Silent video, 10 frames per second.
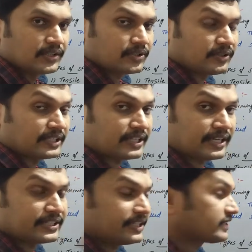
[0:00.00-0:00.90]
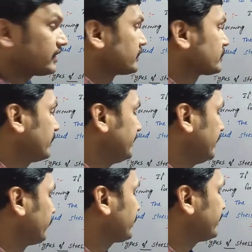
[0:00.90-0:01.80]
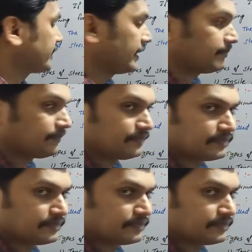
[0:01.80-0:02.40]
So the stress is also in different type.